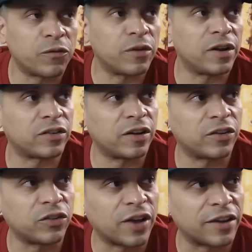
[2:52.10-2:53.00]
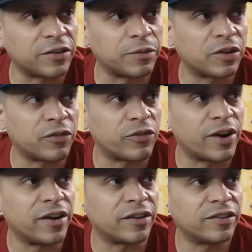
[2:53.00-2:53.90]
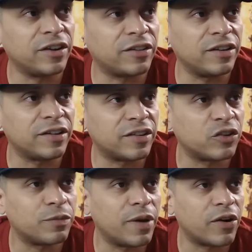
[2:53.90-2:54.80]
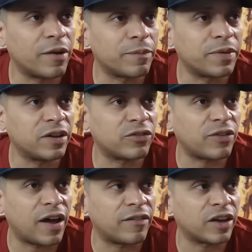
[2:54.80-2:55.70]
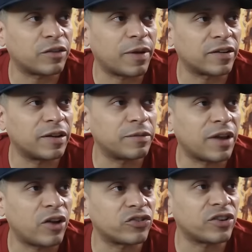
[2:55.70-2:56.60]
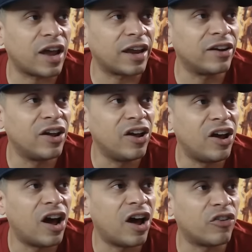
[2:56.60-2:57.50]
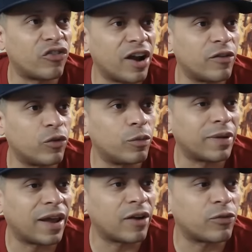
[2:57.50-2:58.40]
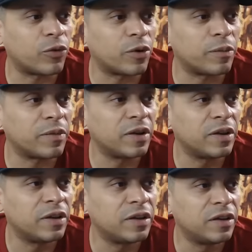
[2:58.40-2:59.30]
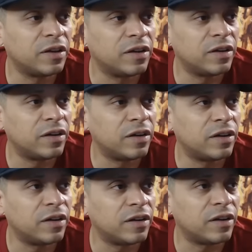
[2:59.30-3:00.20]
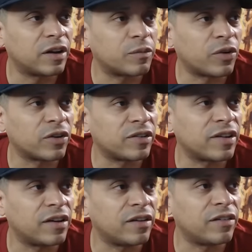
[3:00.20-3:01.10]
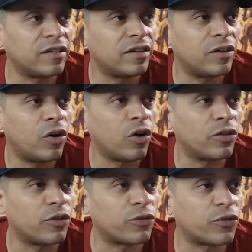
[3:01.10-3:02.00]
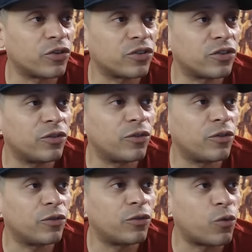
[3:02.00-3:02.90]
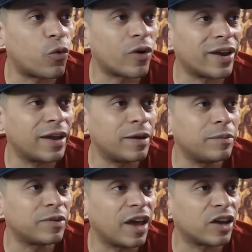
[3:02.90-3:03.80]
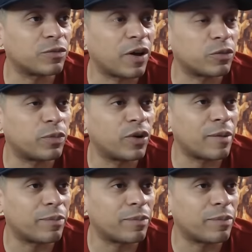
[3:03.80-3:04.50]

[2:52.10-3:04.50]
Let's look at some stuff right here. Sea of Thieves sells better on PS5. Xbox games outshine on rival platform. Nick Marcel, all of the first four games Xbox put on